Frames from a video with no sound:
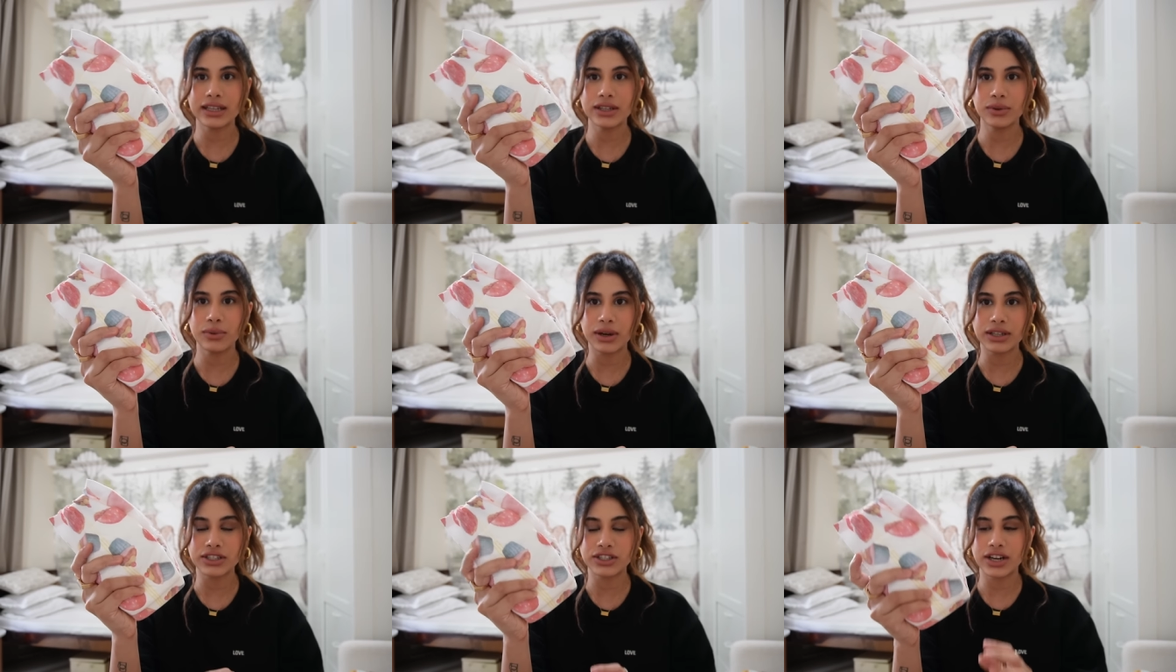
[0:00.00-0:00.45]
are the
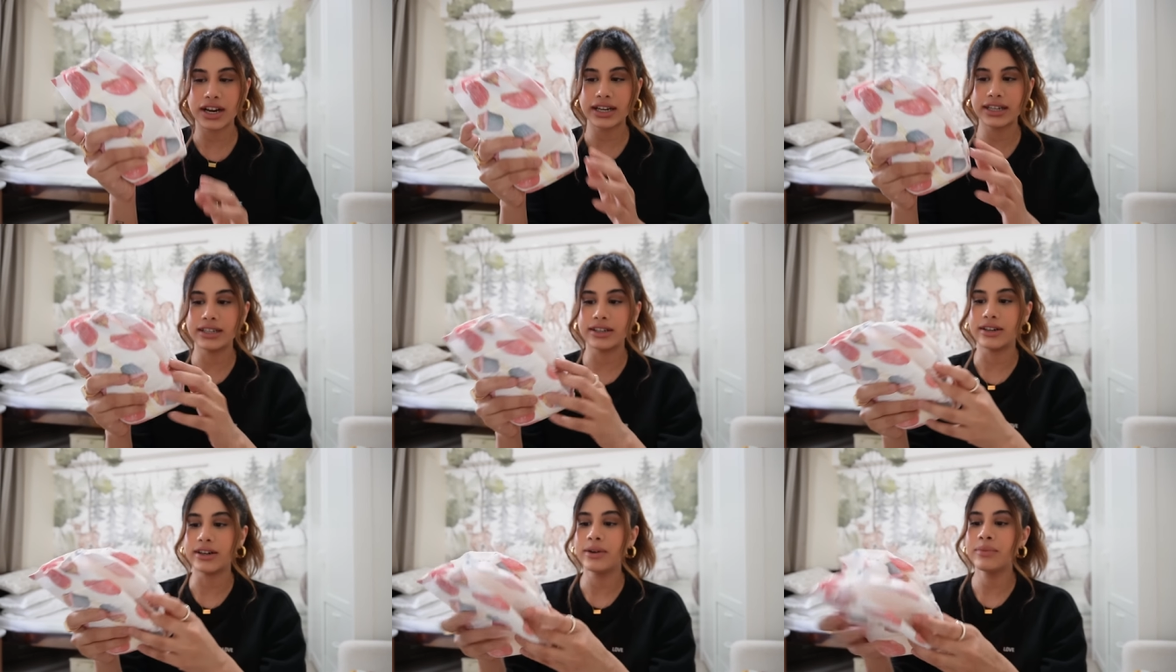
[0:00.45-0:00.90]
ones right
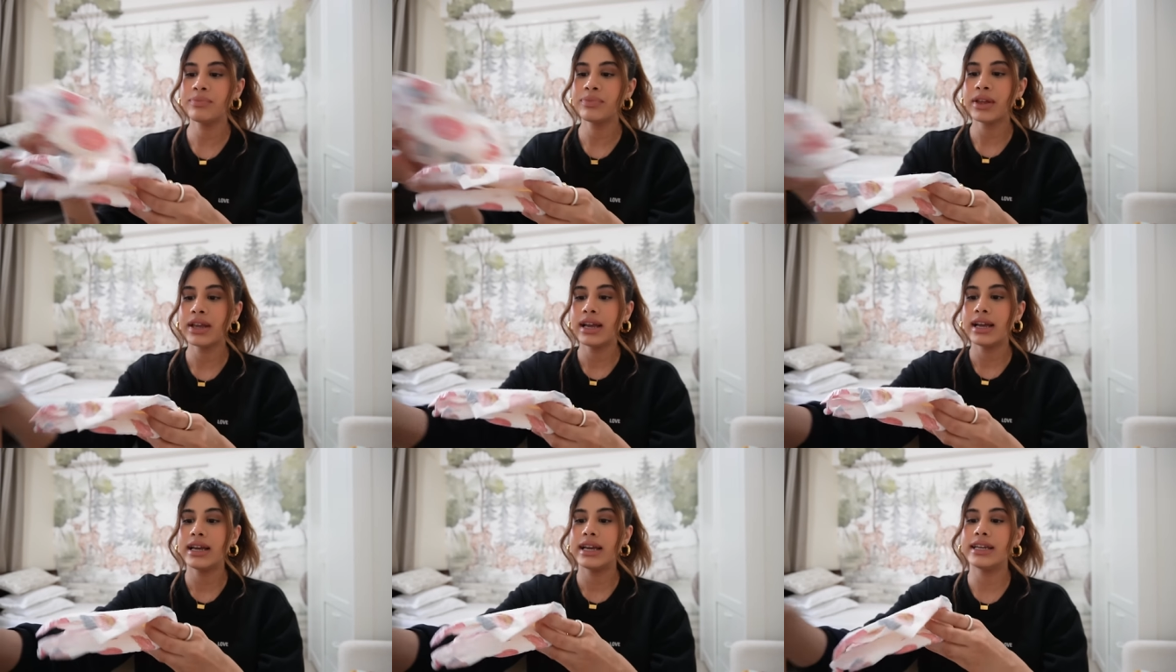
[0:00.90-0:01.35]
here.
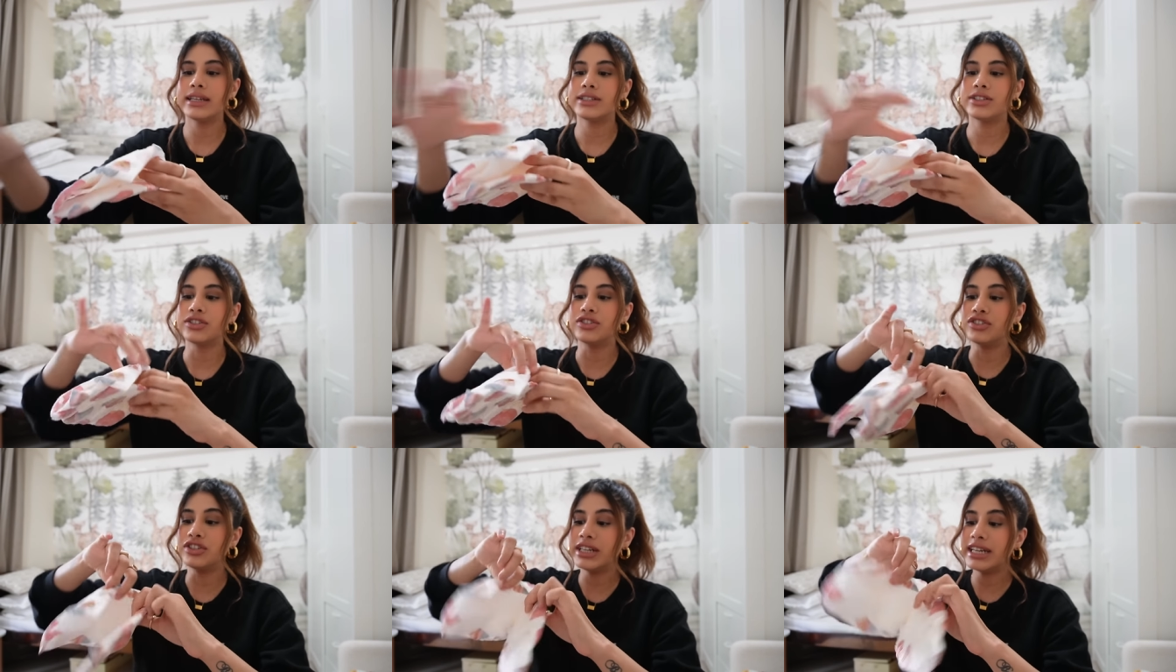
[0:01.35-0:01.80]

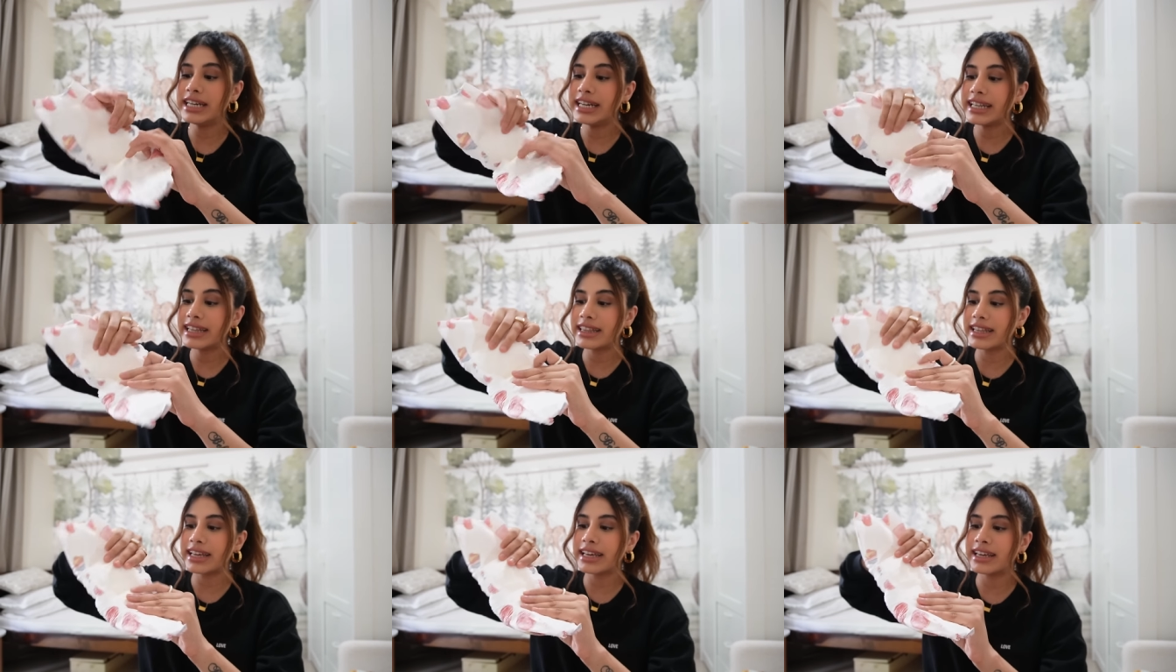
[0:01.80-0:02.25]
It's
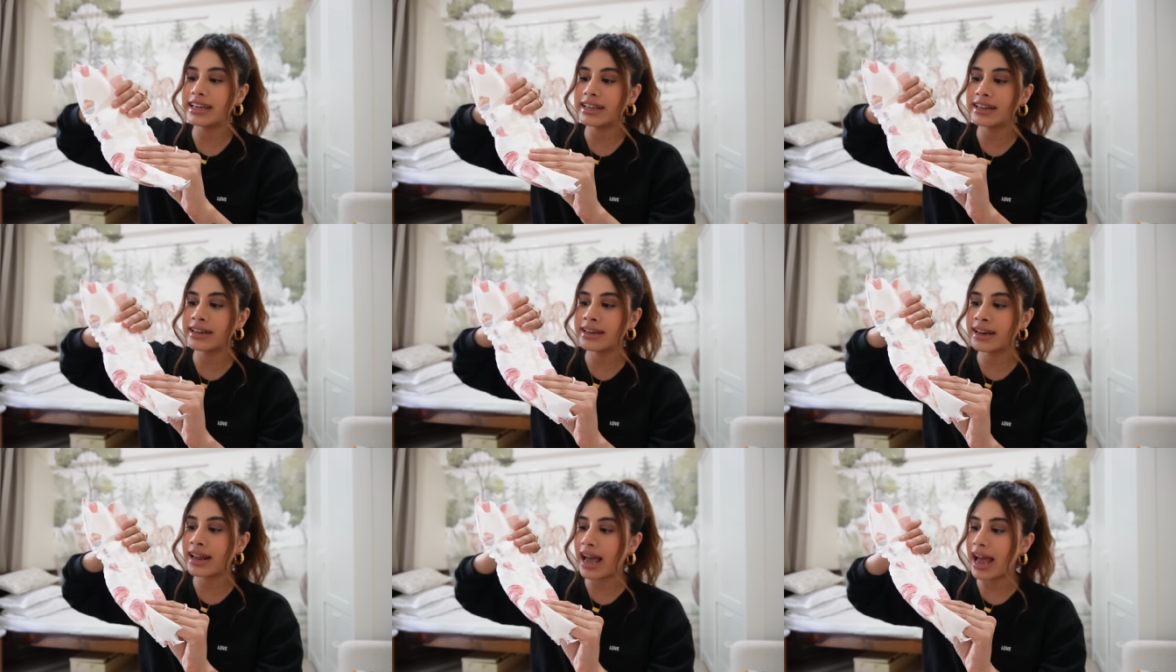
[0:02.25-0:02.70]
really
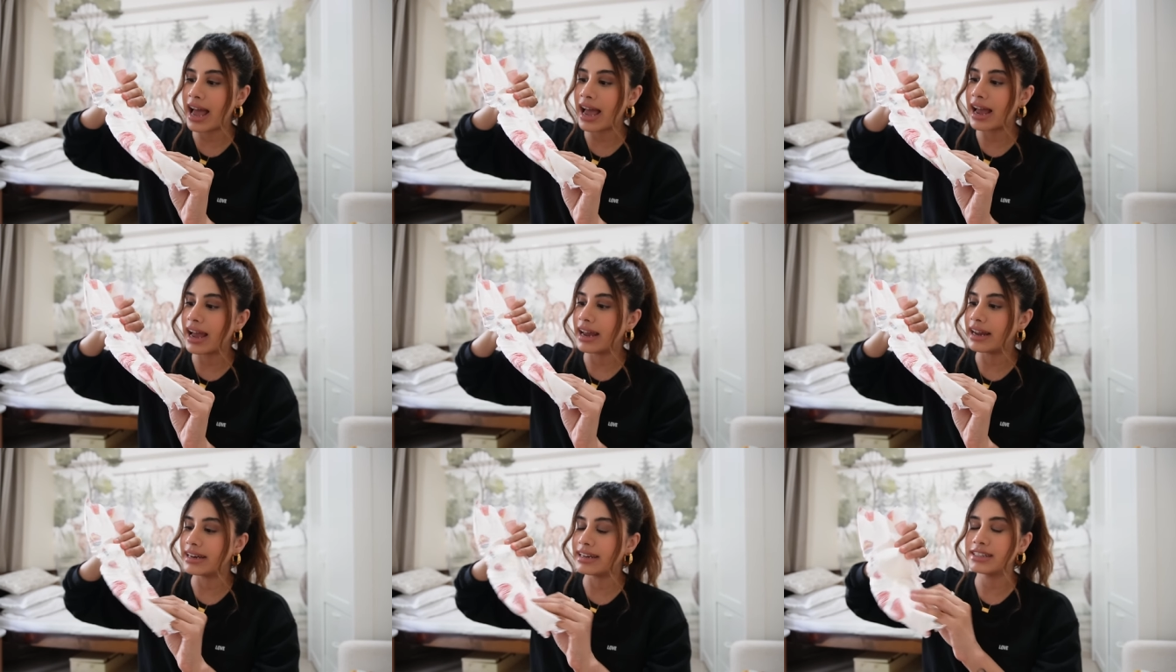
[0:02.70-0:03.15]
thin
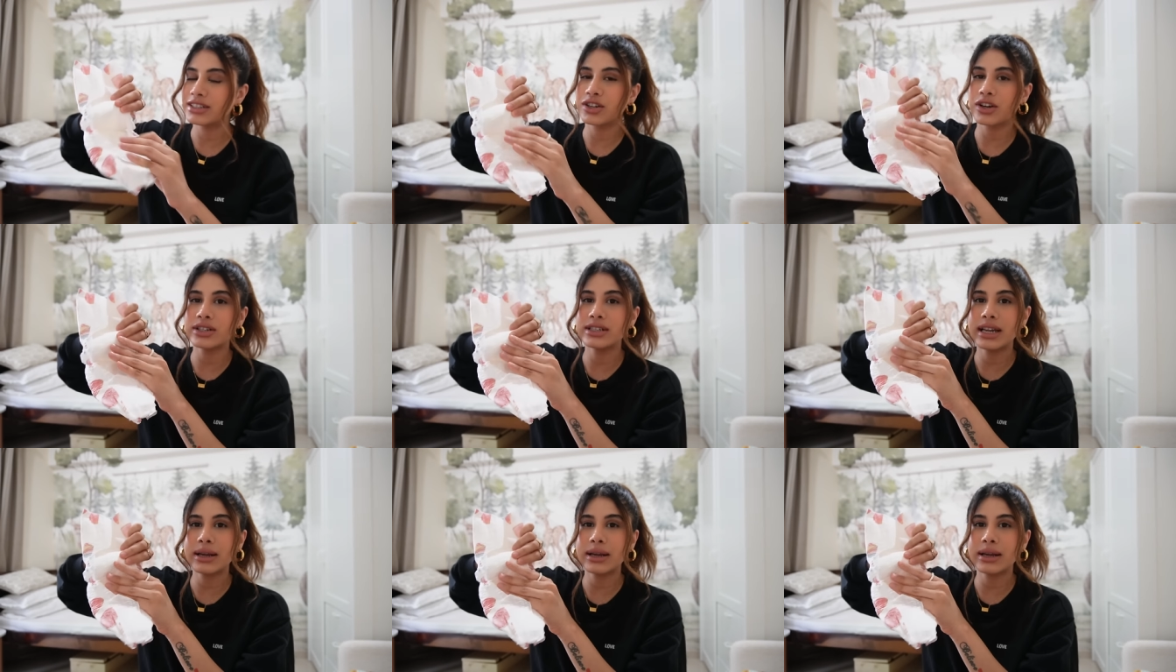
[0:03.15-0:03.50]
and it's got